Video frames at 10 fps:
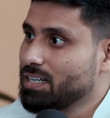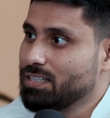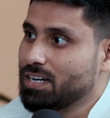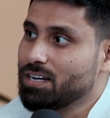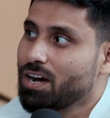
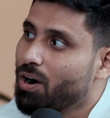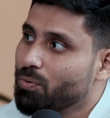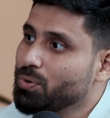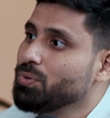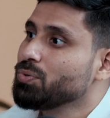Right. And
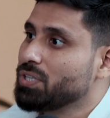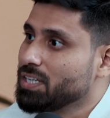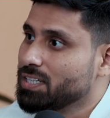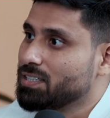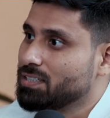how do you
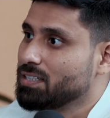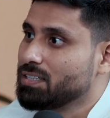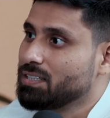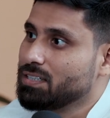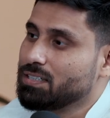think it
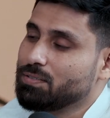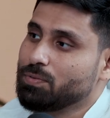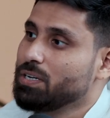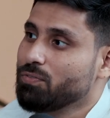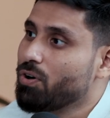will